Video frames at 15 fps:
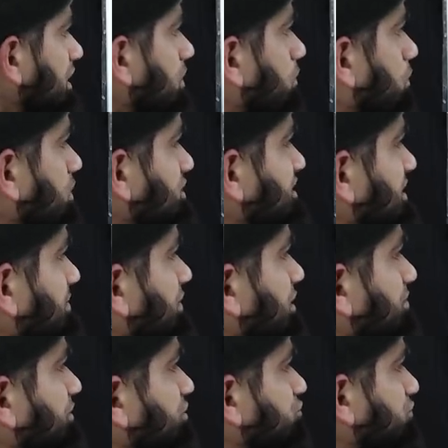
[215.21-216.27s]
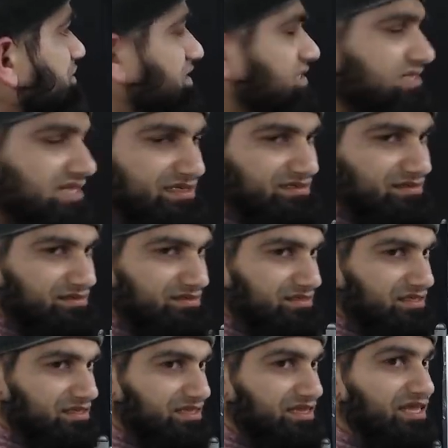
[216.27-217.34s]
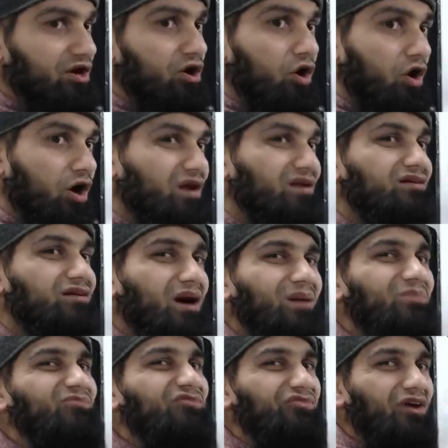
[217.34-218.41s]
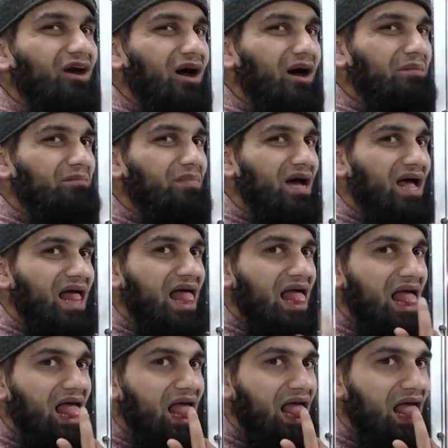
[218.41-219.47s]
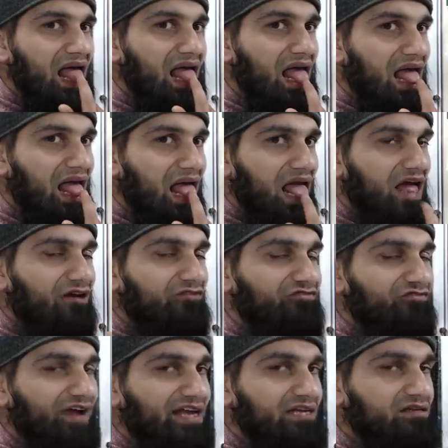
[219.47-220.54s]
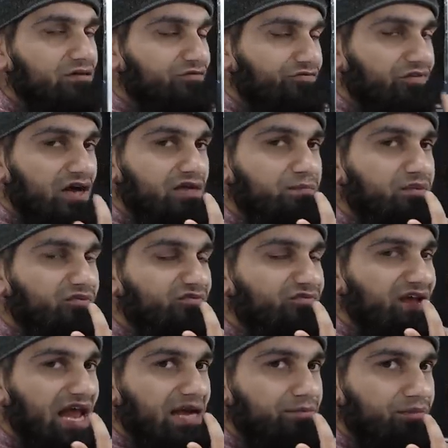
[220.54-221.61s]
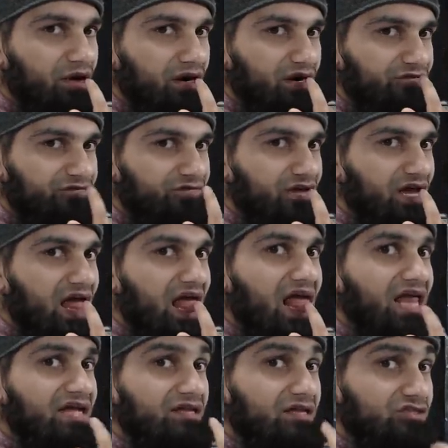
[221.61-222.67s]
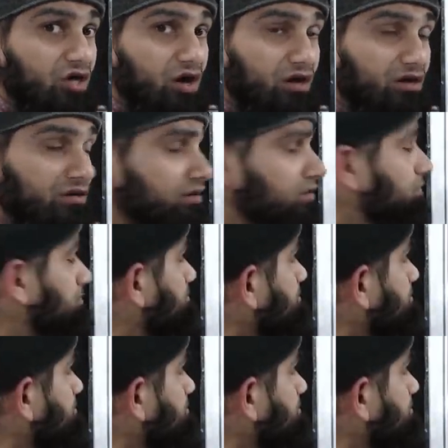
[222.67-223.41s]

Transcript: What's similar between these letters? They all come from front flat part of the tongue,